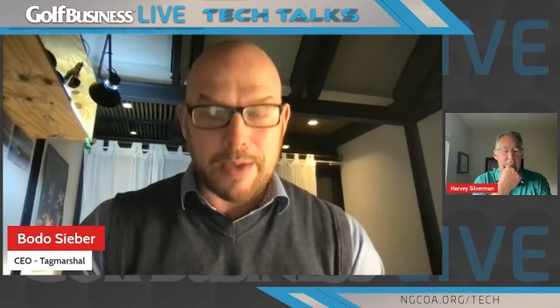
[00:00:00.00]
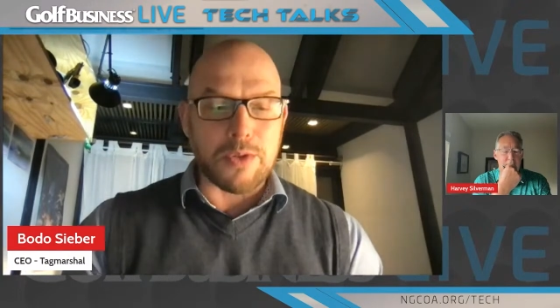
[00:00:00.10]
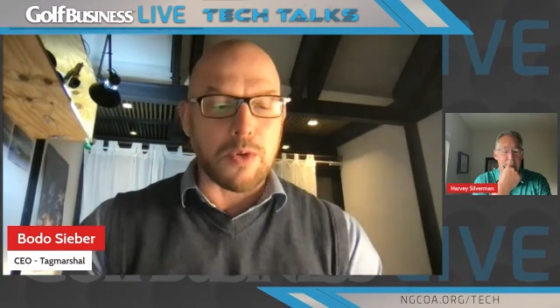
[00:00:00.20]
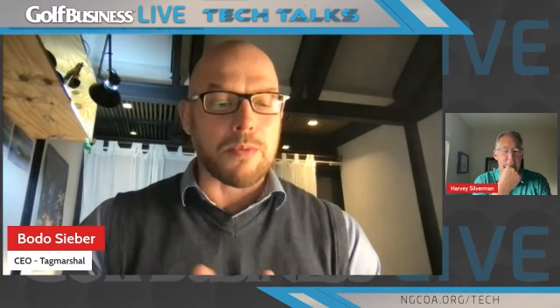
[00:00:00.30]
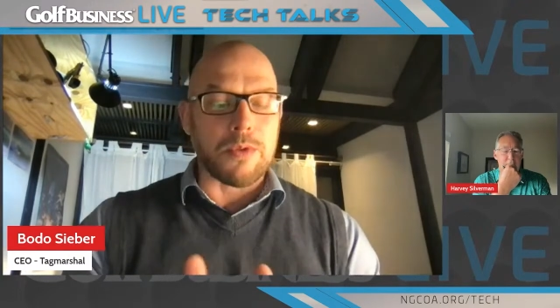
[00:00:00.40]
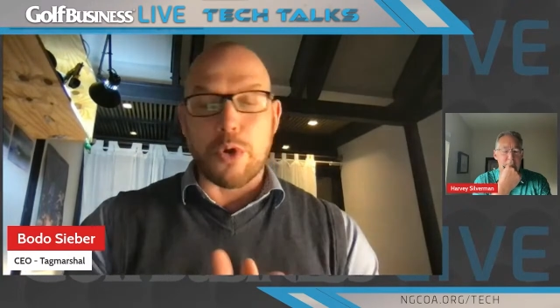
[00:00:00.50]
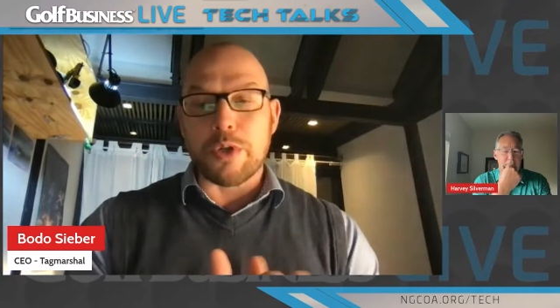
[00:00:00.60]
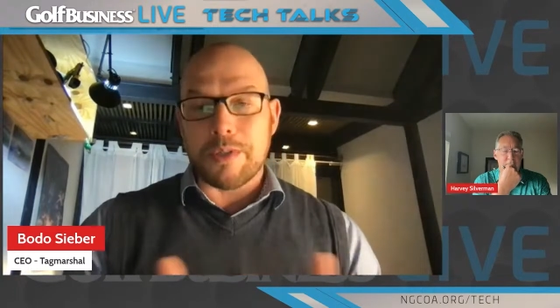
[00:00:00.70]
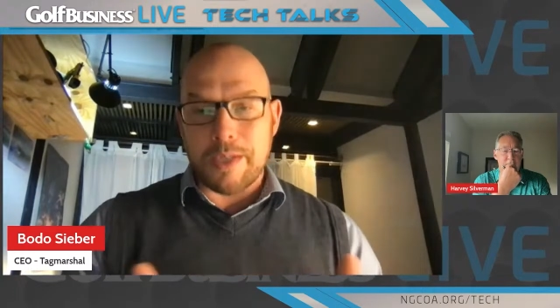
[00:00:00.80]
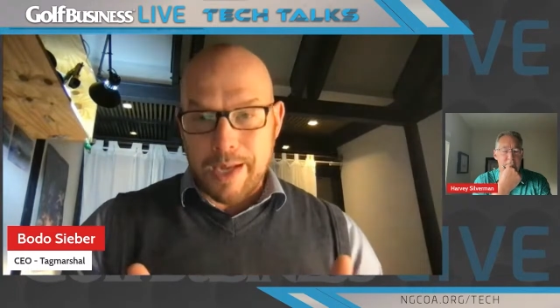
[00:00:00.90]
So
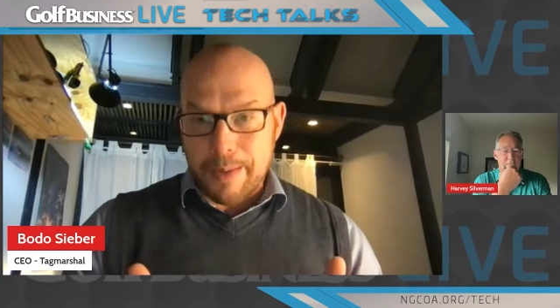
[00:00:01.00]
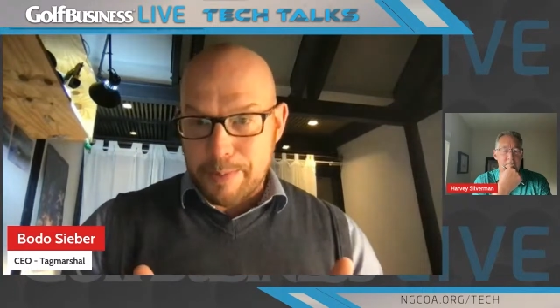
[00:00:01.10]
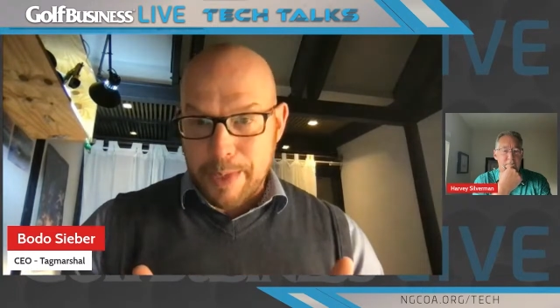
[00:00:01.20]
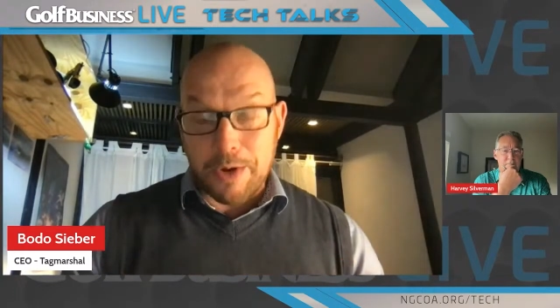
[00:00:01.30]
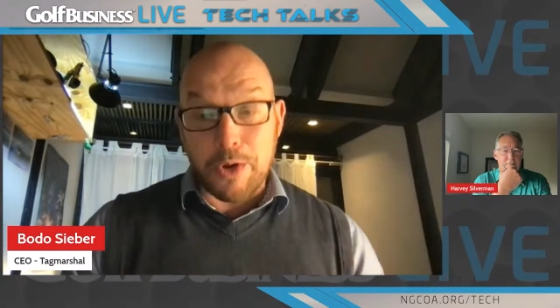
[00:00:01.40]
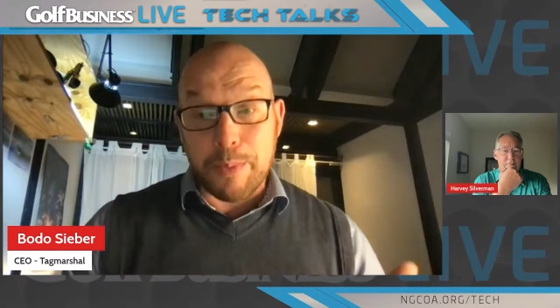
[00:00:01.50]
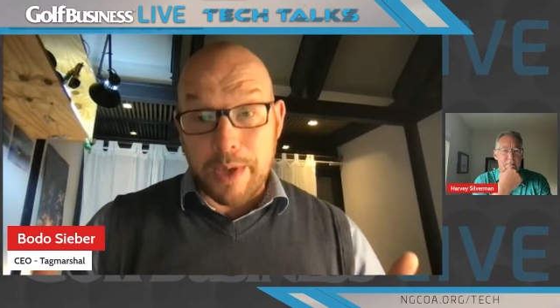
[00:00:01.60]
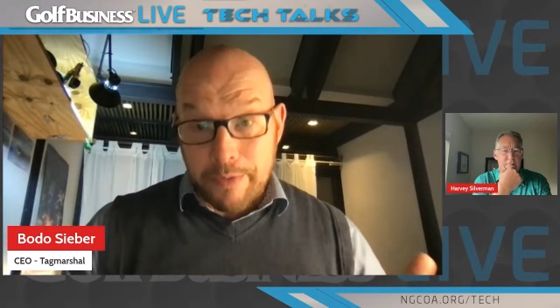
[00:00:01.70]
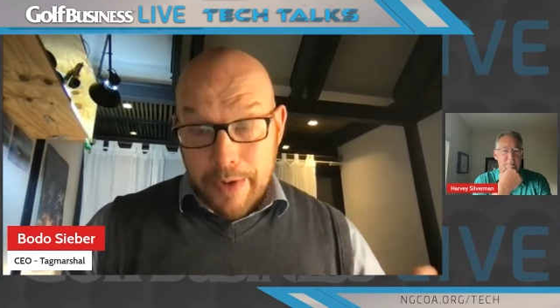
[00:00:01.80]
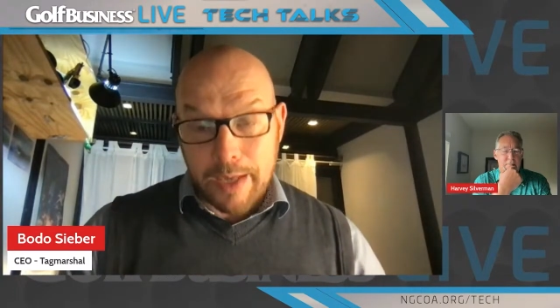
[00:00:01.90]
those tea times may not be
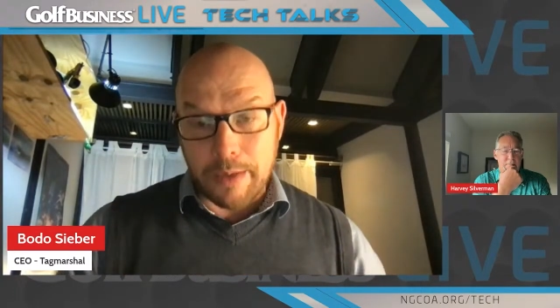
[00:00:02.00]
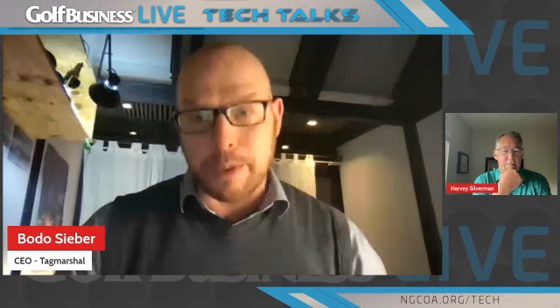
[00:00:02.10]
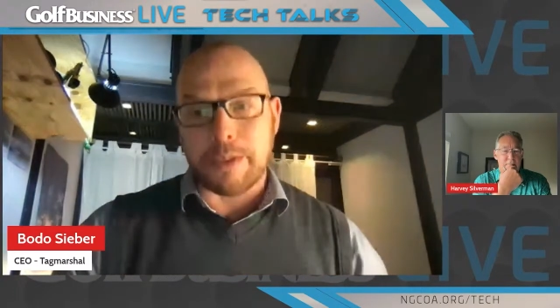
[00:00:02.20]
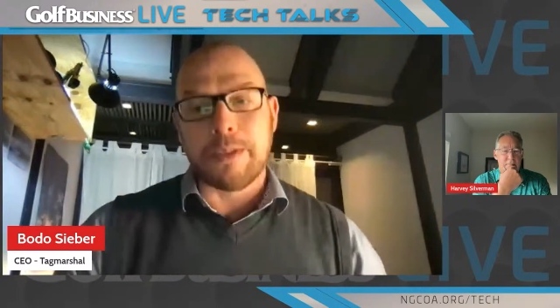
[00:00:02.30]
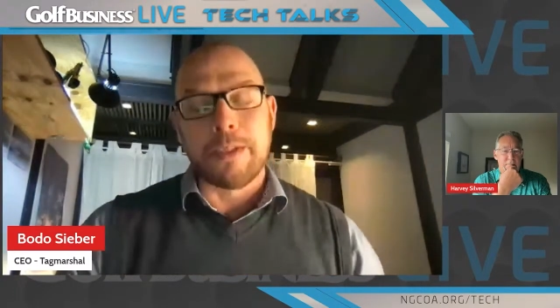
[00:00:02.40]
available